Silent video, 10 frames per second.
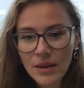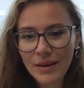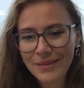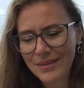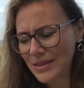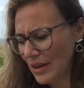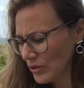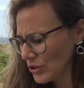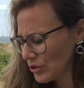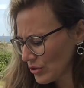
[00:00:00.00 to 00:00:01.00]
It
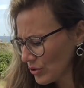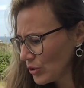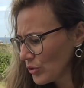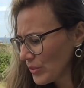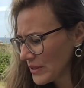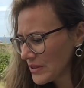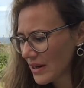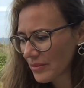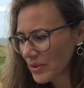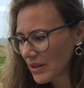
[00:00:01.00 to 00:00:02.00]
sounds gloom and
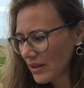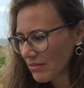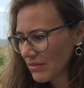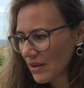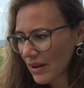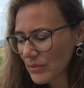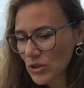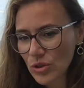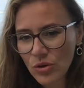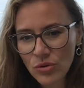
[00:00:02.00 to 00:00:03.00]
dark, but I'm
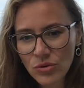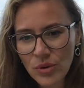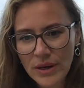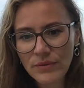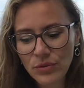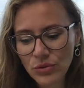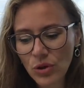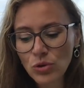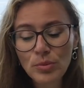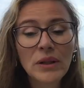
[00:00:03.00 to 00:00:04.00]
so grateful.
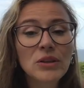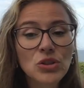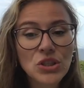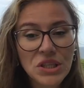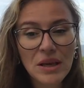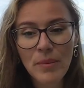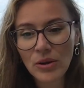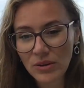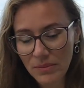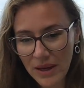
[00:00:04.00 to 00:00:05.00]
Those planets just came
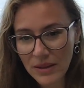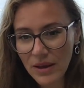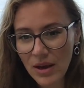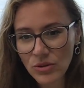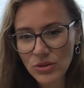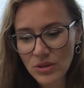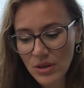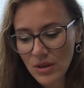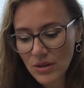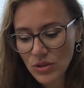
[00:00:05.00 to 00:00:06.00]
out of my eighth house.
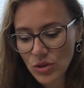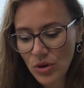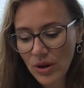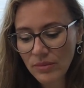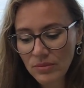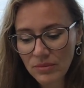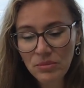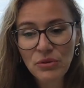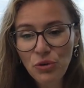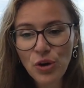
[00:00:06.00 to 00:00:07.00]
So I
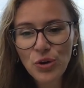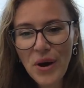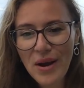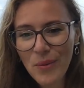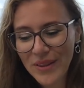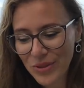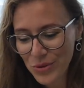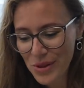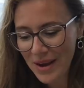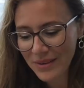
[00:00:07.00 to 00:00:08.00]
went
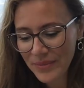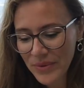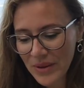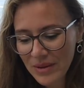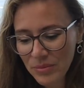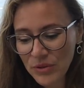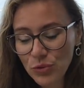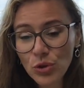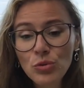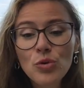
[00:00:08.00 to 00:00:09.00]
through that. But
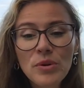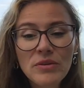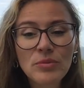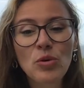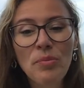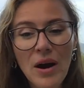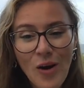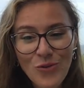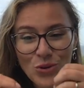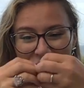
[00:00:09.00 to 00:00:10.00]
for you, it will be even more
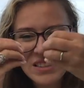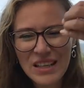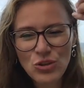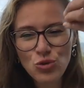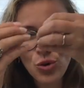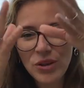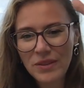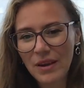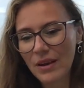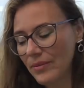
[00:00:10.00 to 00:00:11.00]
powerful because they
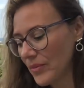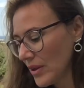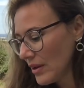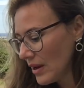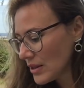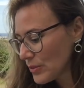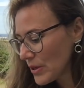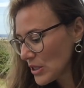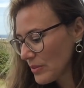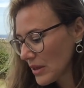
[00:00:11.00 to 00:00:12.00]
join there. And
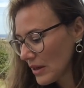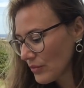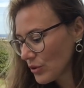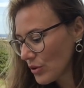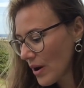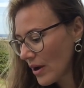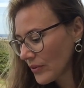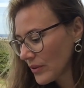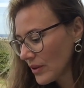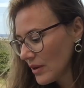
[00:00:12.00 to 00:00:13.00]
especially be careful
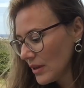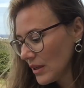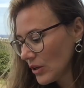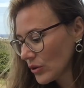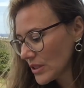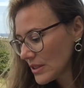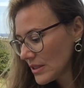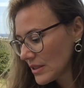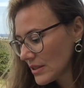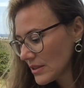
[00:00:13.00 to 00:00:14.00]
around, you know, the
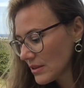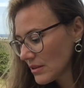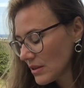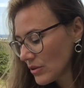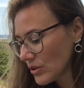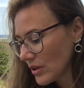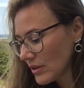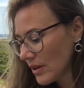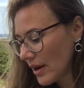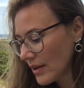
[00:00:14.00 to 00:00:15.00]
6th till the
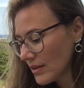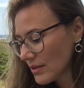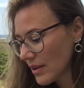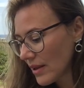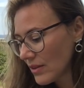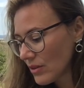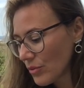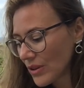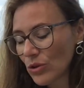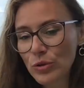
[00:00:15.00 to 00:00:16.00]
9th, 10th,
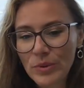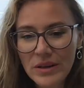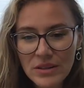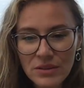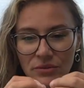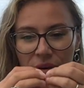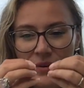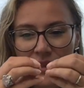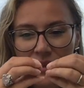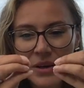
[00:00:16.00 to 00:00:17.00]
when those planets are
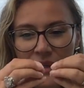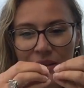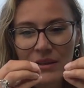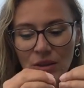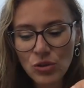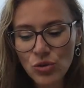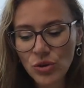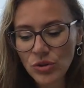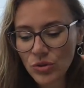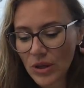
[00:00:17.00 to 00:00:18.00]
very tightly
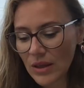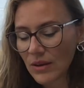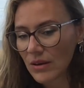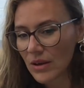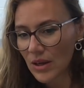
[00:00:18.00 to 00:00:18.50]
conjoined together.